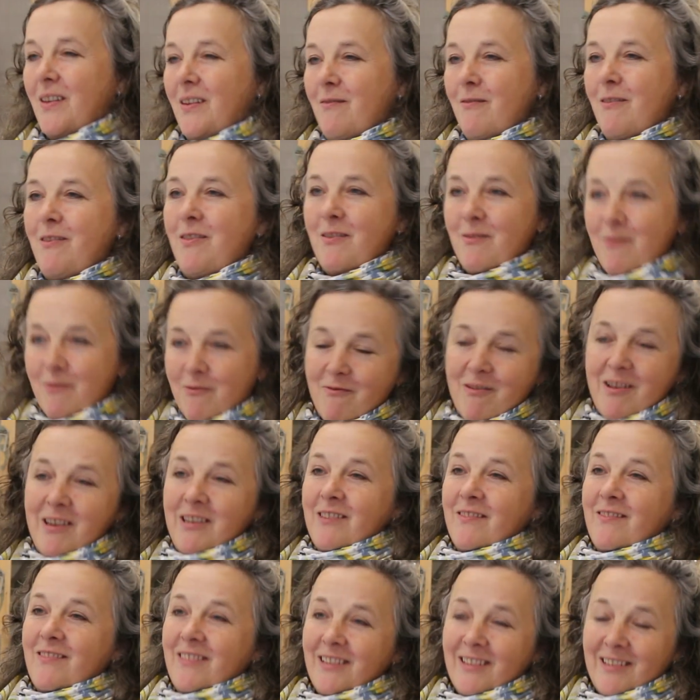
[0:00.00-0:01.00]
When there are
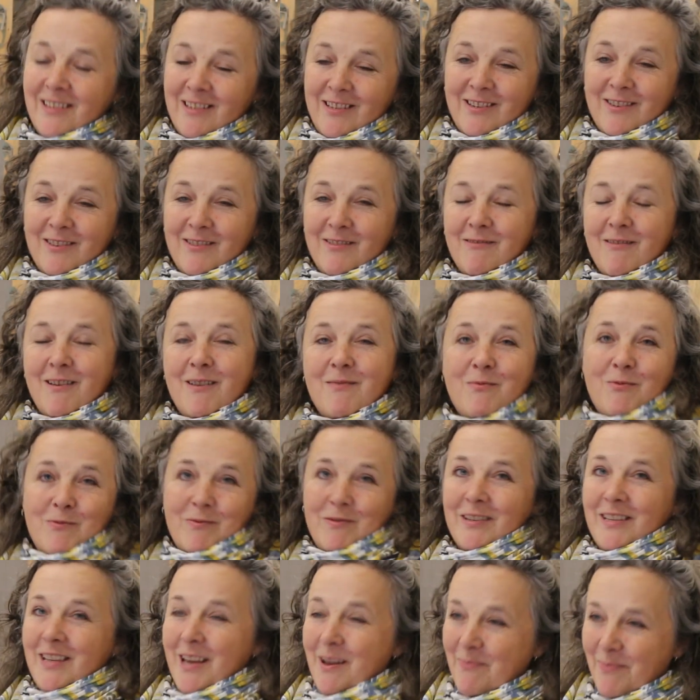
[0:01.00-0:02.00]
creative things to do, I'm
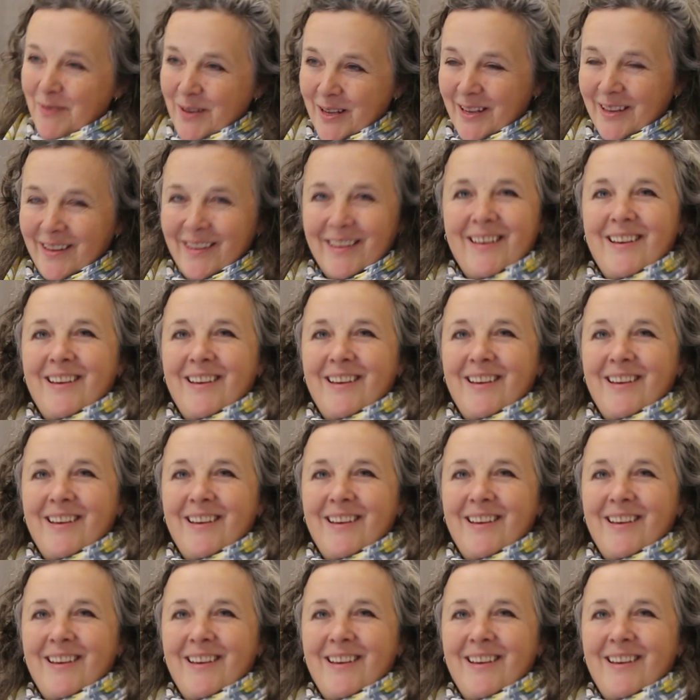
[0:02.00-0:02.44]
always happy.